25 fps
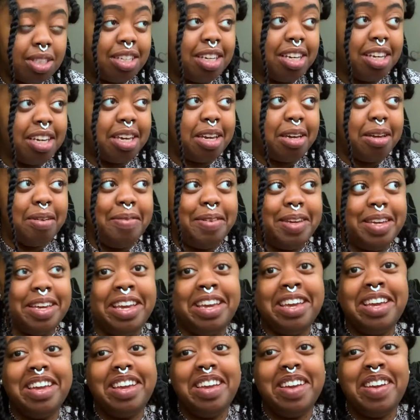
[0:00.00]
taking
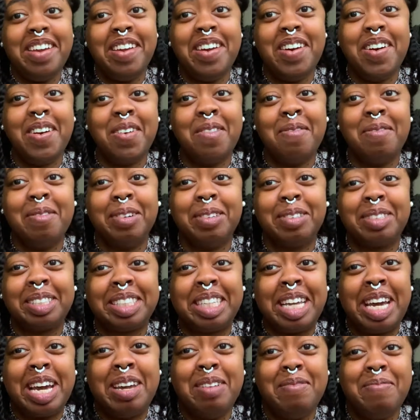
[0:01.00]
me almost
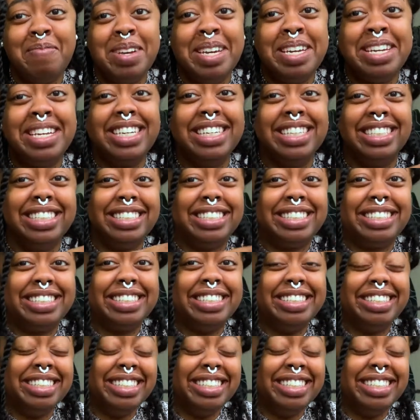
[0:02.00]
10 minutes